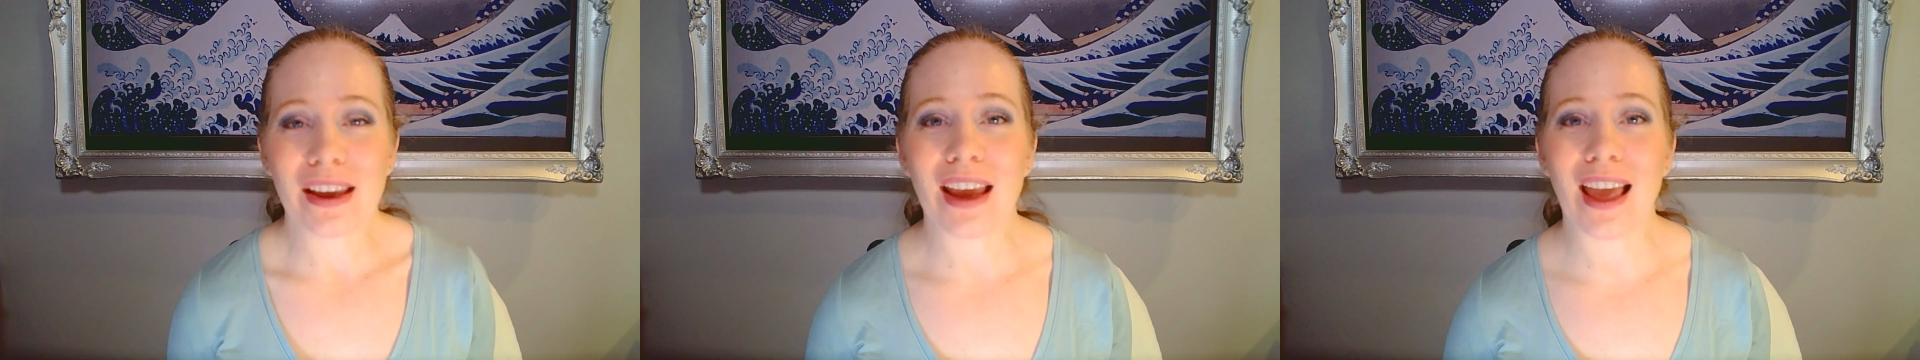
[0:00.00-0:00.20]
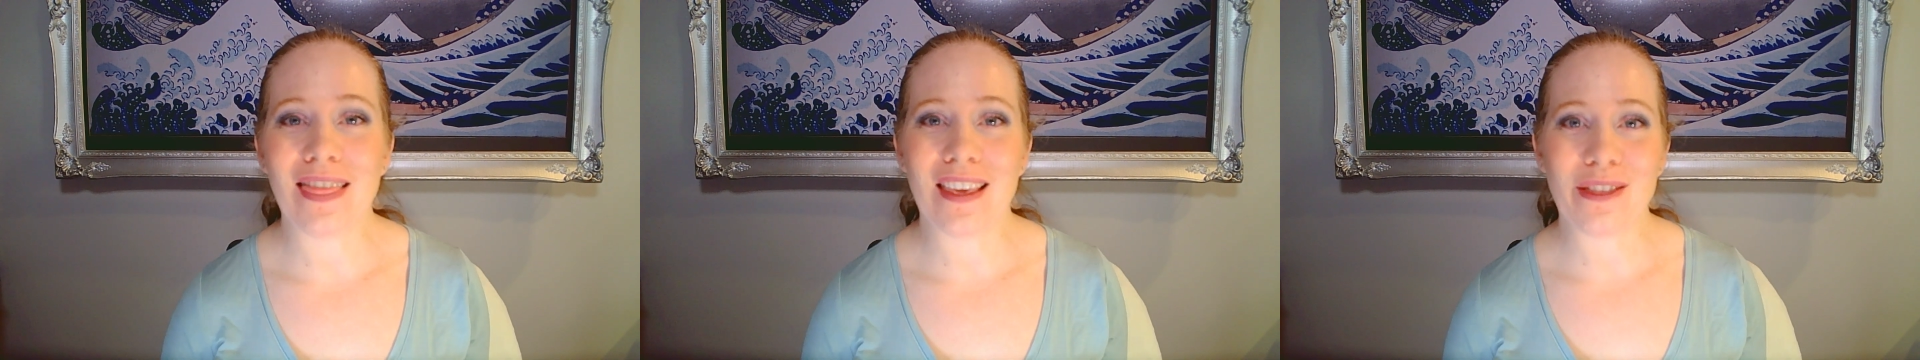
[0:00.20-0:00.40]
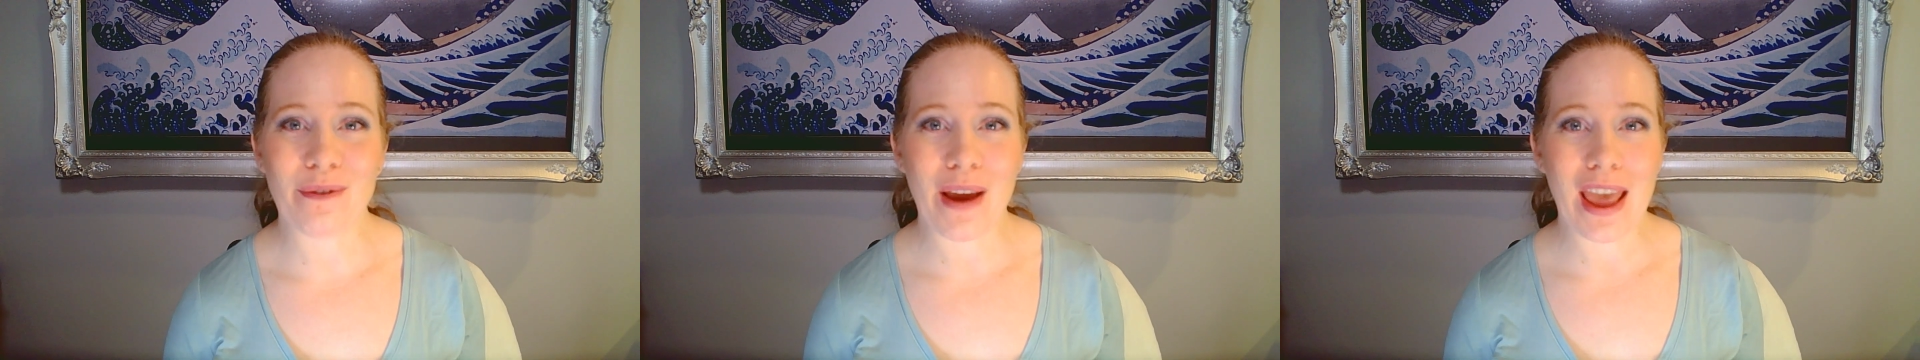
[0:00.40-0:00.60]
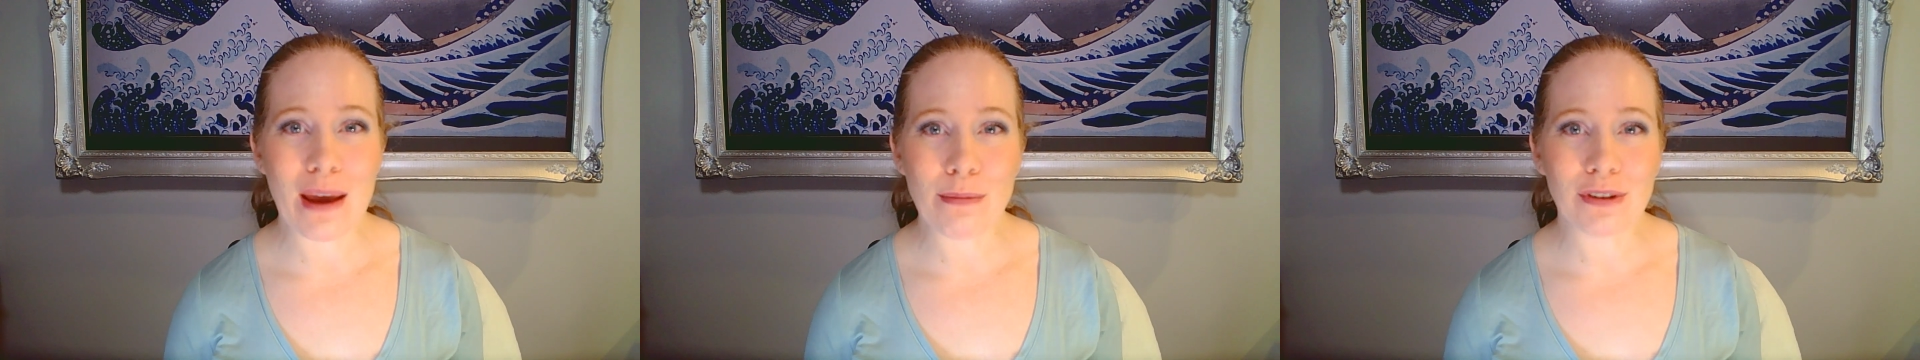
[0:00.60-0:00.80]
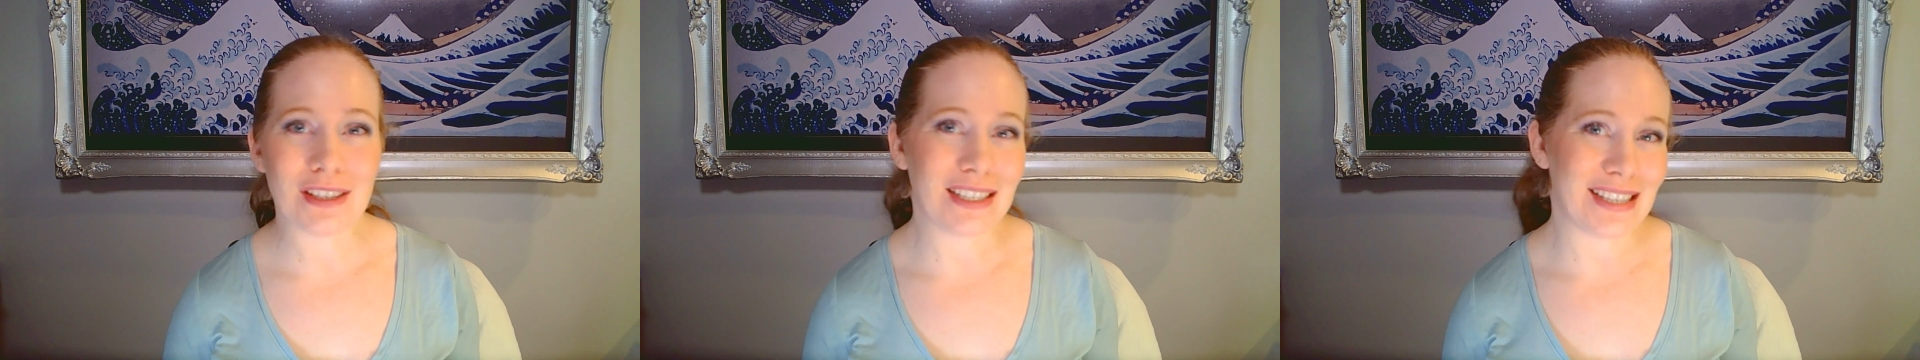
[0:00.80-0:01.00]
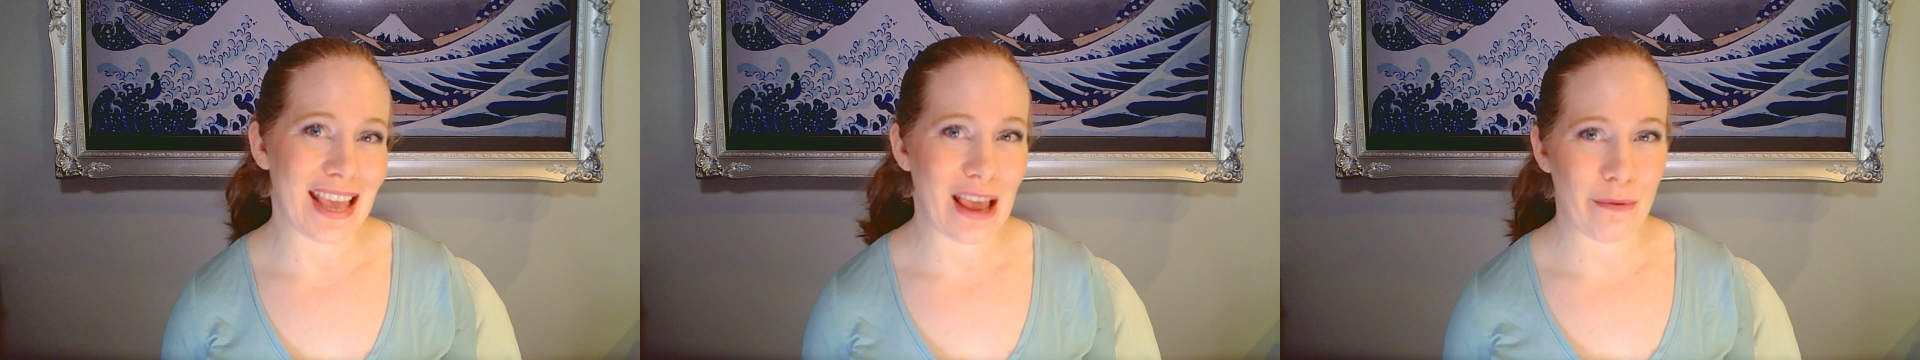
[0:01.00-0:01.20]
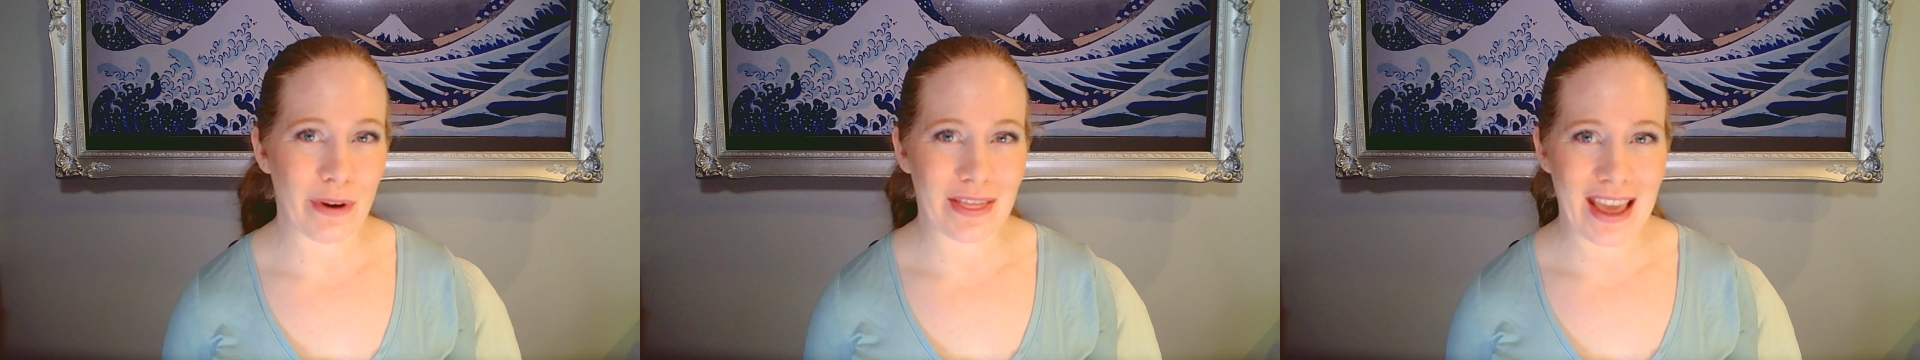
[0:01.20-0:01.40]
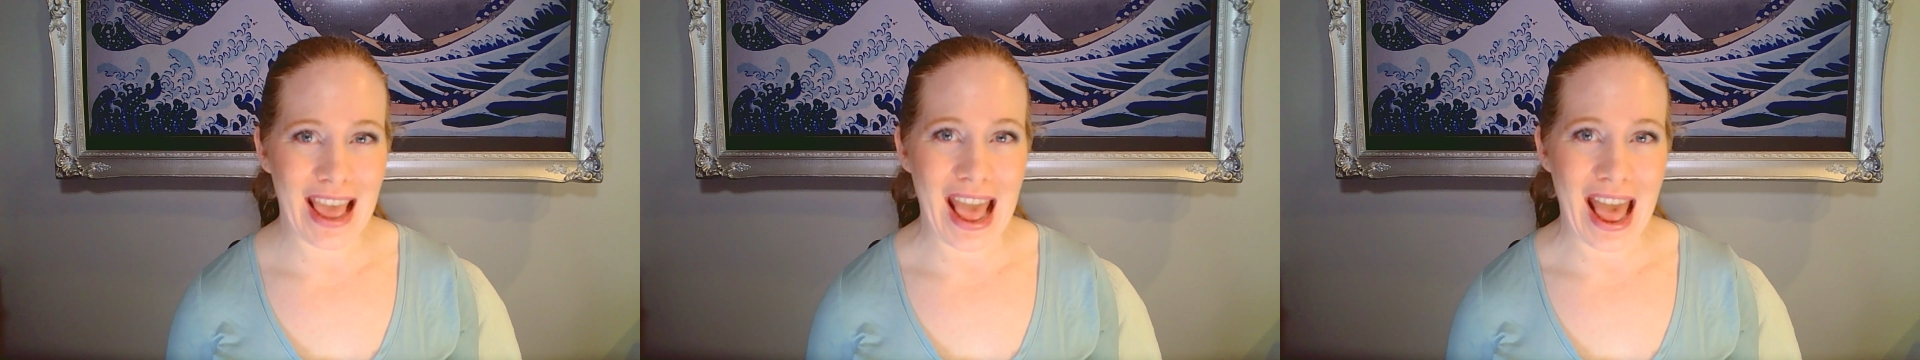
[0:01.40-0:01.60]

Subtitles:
and then they're able to take what they